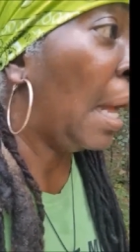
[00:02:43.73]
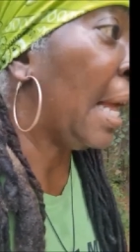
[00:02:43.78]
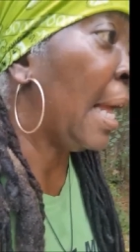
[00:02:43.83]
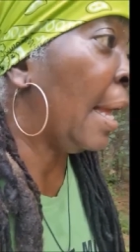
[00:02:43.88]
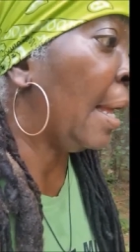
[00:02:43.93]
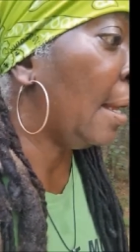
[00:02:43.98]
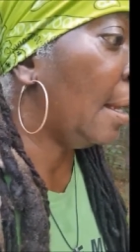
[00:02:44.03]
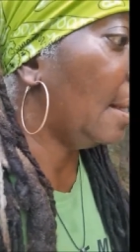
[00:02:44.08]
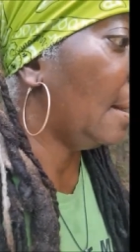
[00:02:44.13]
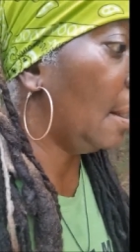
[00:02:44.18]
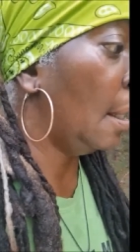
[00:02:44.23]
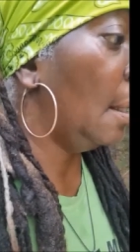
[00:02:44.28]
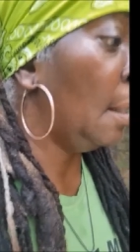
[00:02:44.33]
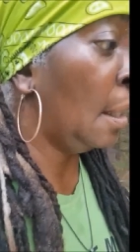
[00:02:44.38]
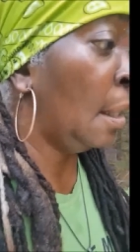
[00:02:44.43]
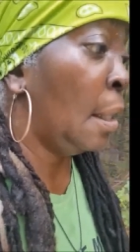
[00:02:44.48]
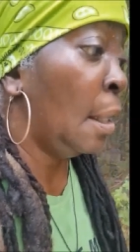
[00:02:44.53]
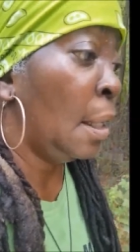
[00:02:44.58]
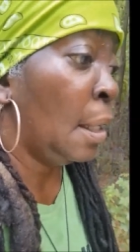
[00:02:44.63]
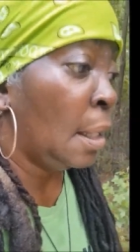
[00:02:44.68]
my.
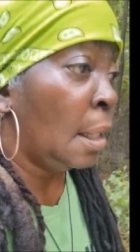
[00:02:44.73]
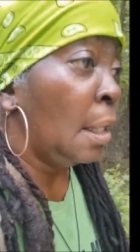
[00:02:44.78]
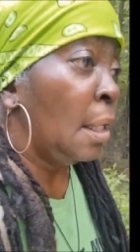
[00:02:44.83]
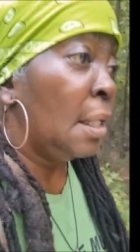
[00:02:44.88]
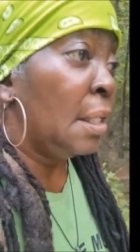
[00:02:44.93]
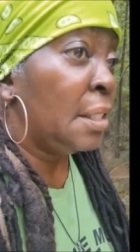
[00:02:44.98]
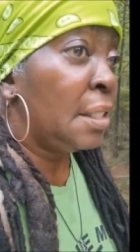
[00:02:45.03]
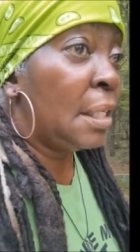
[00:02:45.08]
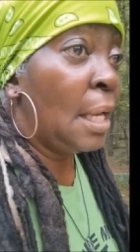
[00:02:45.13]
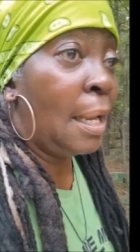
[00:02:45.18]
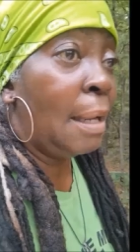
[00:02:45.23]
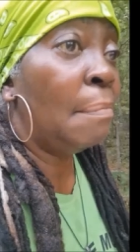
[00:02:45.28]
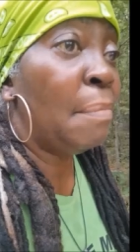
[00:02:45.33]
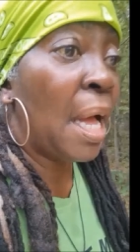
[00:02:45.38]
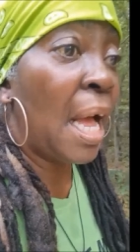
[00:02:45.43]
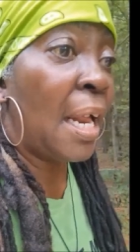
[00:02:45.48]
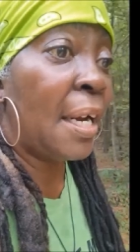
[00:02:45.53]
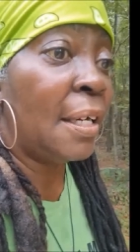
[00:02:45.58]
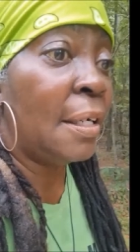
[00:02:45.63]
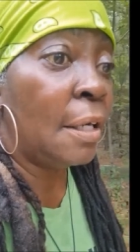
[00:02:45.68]

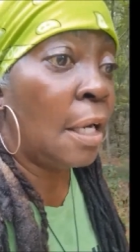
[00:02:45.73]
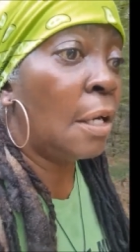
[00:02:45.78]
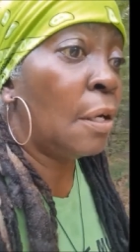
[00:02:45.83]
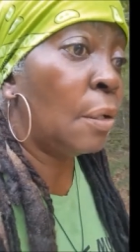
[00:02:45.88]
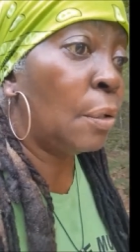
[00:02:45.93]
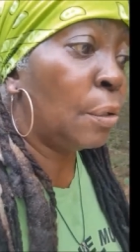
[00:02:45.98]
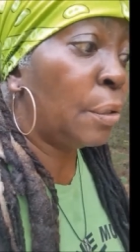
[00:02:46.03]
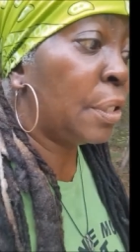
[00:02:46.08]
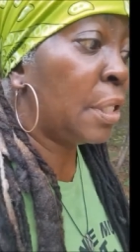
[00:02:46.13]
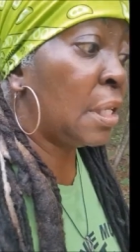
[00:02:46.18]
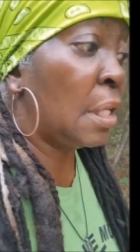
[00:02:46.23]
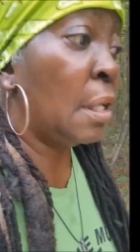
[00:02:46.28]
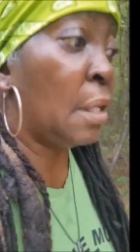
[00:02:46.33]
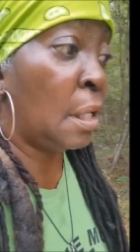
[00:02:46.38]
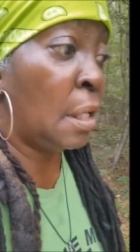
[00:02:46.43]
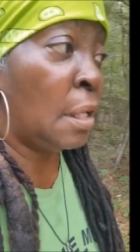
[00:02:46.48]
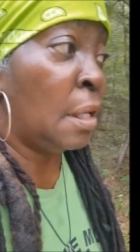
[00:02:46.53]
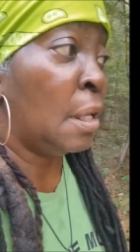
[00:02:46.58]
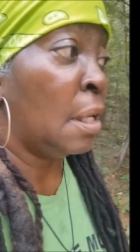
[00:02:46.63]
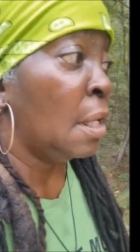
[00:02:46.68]
Somebody knows.
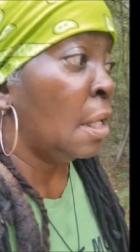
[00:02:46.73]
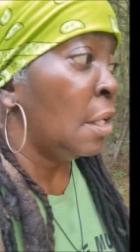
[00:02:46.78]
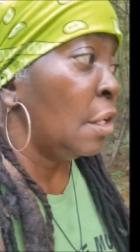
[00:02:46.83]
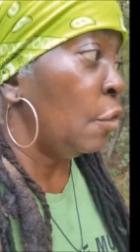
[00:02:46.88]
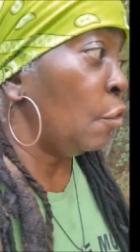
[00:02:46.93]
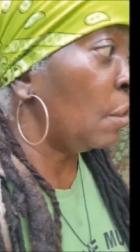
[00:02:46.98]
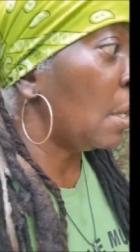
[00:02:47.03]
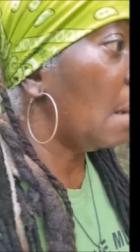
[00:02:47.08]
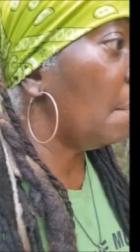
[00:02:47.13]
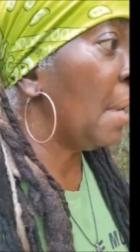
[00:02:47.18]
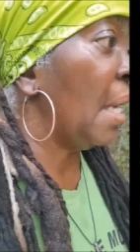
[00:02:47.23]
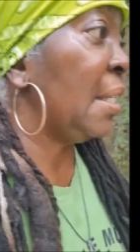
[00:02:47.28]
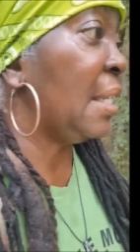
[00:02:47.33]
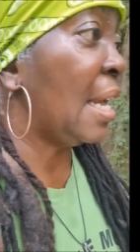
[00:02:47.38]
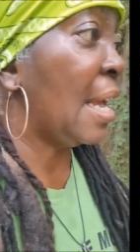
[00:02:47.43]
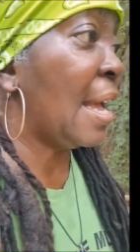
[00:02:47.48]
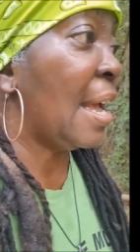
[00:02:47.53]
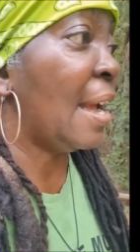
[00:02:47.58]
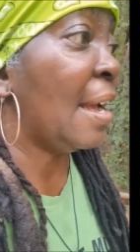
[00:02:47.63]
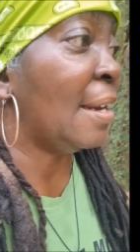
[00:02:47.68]
You're not my
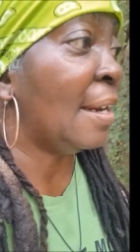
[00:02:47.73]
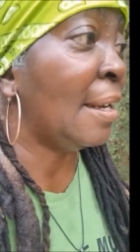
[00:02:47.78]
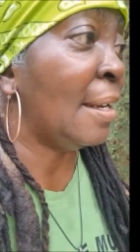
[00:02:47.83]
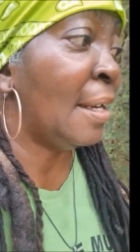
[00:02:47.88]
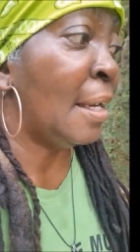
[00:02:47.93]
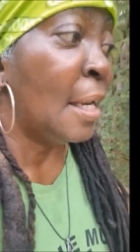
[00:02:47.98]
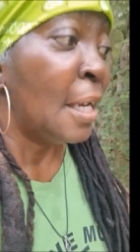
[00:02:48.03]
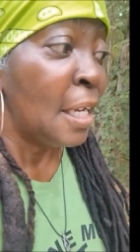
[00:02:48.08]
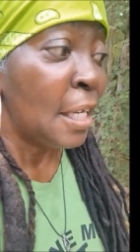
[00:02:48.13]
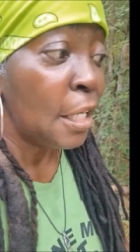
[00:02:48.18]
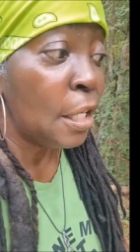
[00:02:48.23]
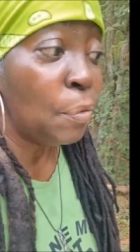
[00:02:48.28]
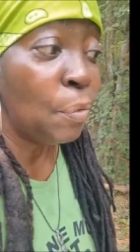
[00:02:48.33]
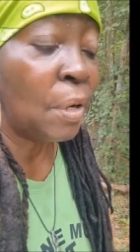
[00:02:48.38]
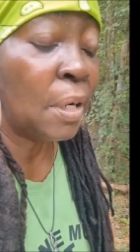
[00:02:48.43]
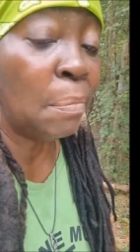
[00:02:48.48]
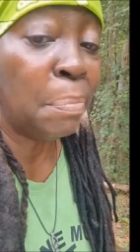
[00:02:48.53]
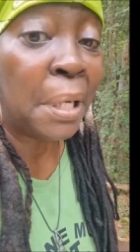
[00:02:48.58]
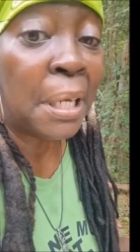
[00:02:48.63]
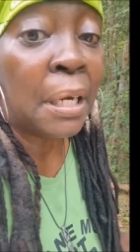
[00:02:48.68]
dad. You
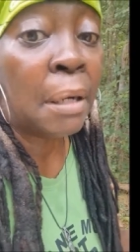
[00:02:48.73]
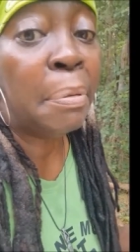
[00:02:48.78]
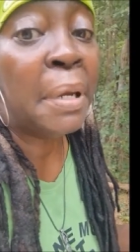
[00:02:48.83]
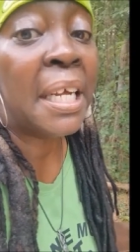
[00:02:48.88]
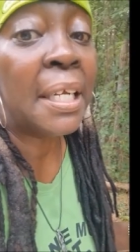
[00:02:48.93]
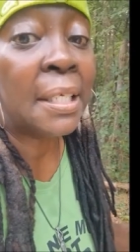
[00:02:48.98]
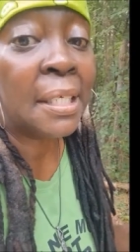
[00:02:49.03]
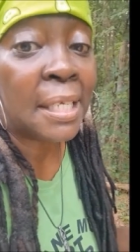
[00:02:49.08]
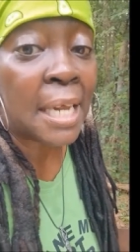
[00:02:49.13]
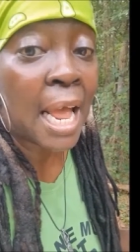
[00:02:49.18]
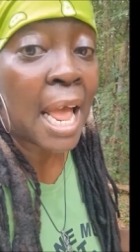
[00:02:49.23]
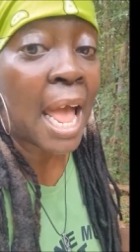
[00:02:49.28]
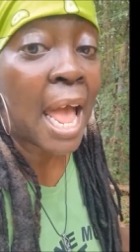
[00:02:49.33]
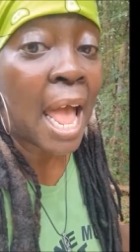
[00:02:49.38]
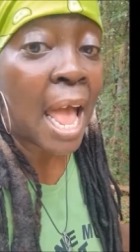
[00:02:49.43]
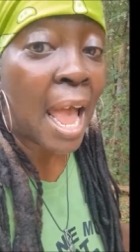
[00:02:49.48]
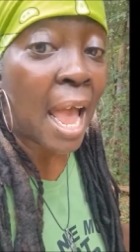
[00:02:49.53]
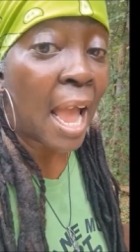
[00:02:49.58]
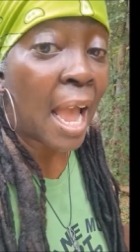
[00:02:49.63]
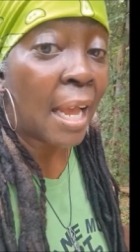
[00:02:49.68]
want to be the big
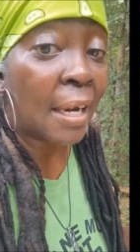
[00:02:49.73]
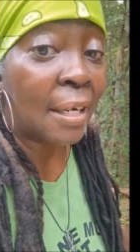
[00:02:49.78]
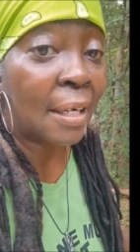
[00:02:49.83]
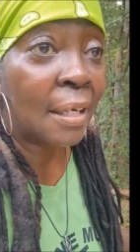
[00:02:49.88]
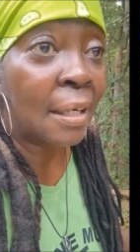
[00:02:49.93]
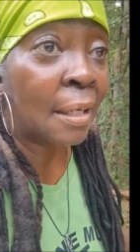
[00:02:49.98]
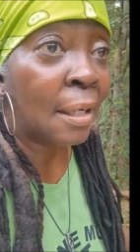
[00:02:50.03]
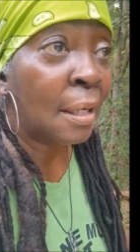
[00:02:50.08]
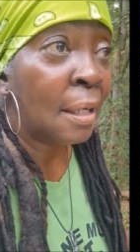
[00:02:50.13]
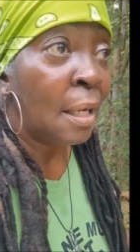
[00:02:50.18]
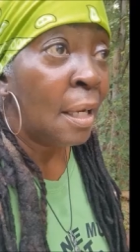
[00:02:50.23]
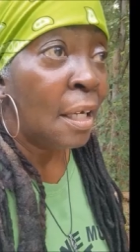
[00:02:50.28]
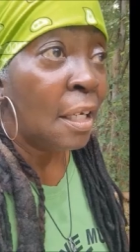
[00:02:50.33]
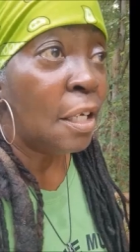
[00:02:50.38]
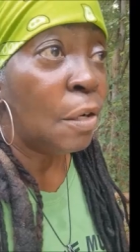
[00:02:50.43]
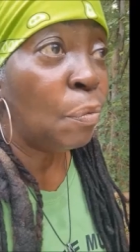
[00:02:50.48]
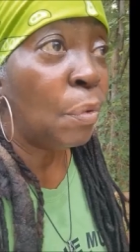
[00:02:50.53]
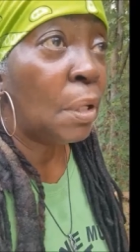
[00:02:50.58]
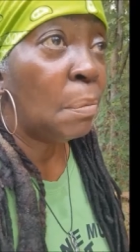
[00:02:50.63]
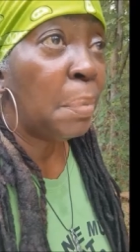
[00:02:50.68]
daddy.
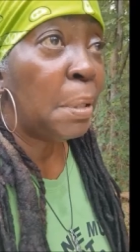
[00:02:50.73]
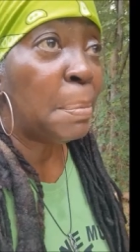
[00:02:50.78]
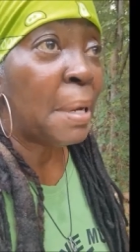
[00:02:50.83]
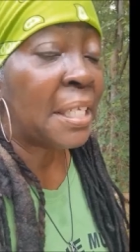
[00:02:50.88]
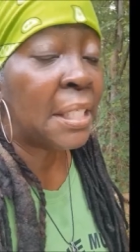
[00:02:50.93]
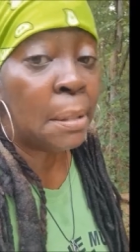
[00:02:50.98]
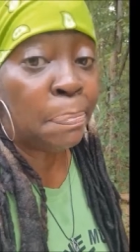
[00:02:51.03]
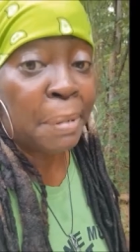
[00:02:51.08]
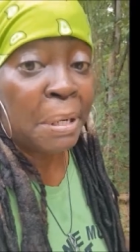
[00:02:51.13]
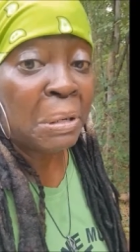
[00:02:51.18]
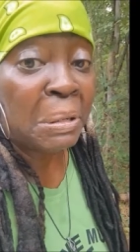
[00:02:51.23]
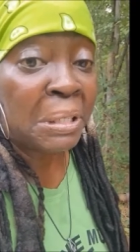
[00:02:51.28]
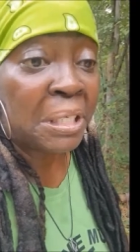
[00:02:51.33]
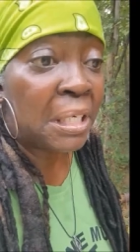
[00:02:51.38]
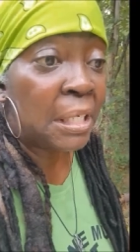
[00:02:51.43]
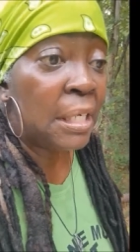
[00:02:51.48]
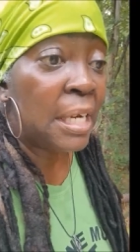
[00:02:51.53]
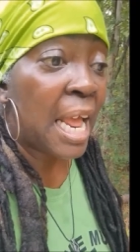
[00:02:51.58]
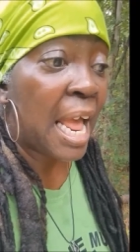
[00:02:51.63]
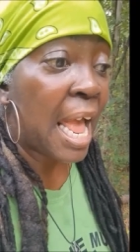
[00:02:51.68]
You want to be my
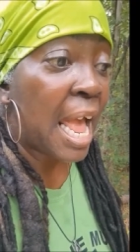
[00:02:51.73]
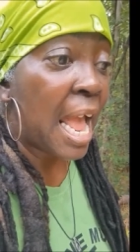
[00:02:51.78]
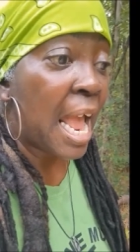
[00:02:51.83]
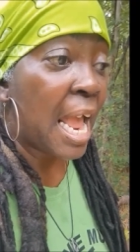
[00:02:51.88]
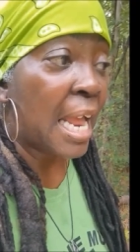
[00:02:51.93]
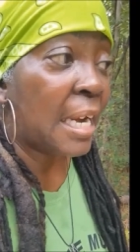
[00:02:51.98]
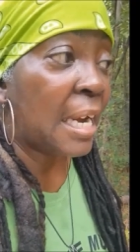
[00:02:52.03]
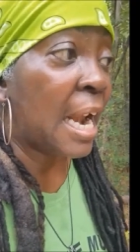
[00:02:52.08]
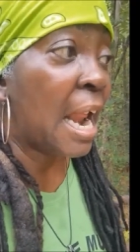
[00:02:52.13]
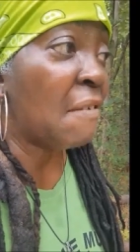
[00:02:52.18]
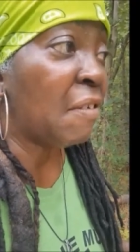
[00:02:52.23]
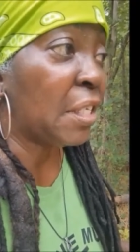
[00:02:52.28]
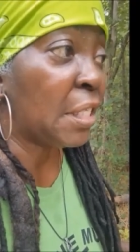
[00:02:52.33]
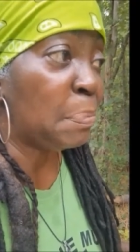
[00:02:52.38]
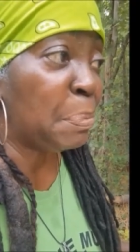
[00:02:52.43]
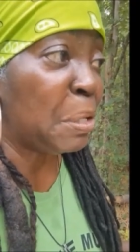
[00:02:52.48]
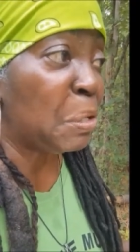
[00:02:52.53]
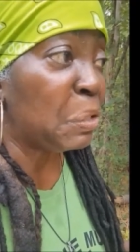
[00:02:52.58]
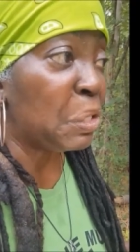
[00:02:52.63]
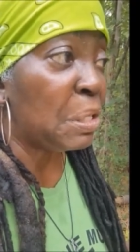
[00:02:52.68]
spiritual daddy and have a
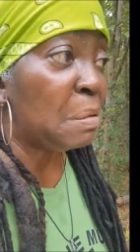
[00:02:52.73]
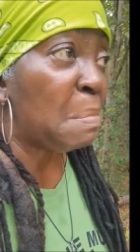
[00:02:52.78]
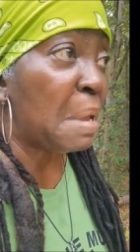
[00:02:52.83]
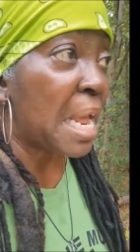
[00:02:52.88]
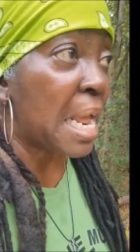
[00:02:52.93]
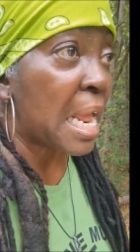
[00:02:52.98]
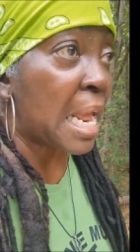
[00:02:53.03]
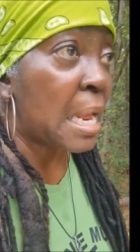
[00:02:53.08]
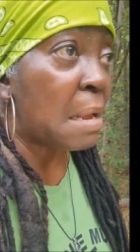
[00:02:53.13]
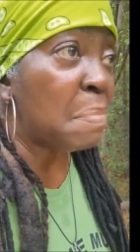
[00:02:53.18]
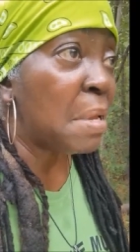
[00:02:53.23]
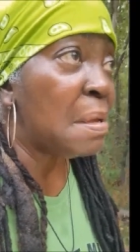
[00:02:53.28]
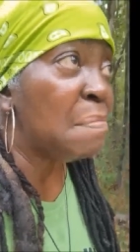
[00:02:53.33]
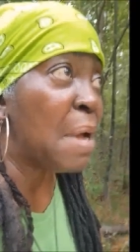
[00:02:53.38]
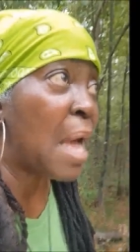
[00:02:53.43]
spiritual baby